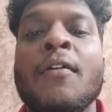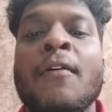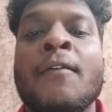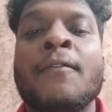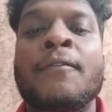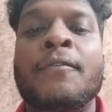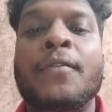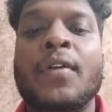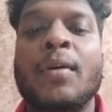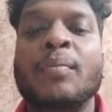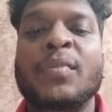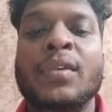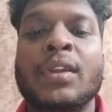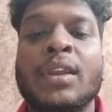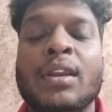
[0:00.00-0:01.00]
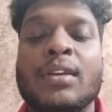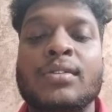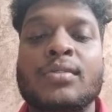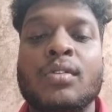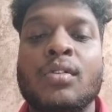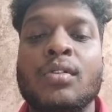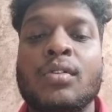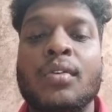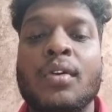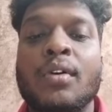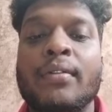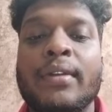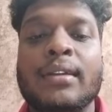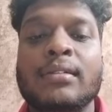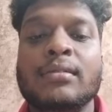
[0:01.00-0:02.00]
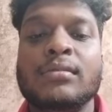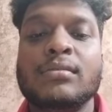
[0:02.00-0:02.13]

from a slow growing